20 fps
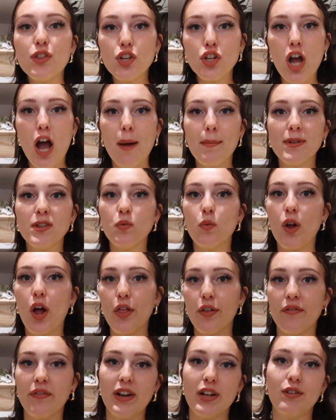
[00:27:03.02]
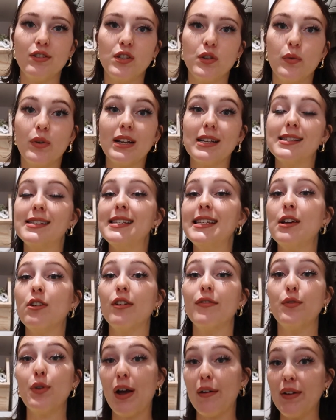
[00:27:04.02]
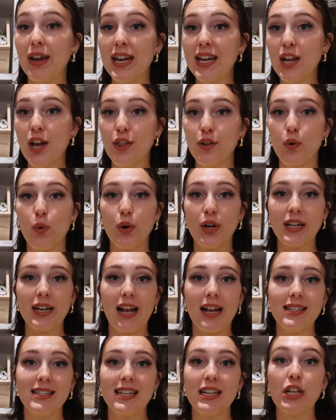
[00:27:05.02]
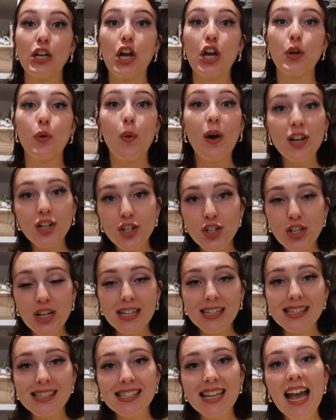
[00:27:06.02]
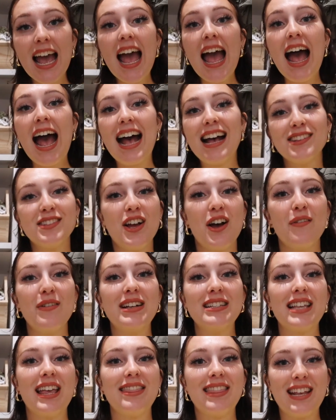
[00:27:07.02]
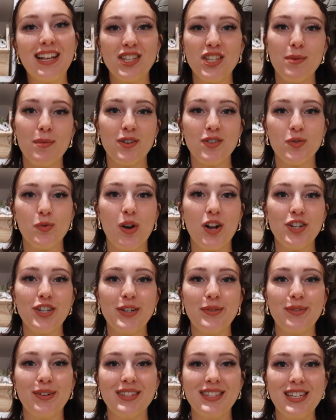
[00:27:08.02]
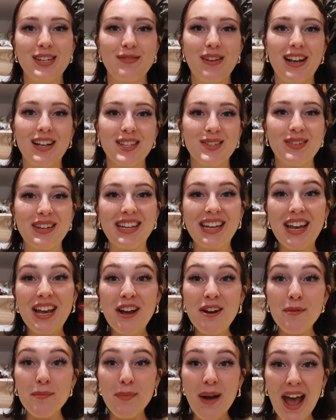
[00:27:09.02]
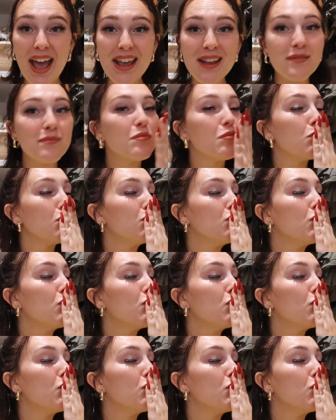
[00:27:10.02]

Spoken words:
in the comments what other videos you want to see, or if you have any other organizing questions. As always, thanks so much for watching, and we'll see you next week. Bye!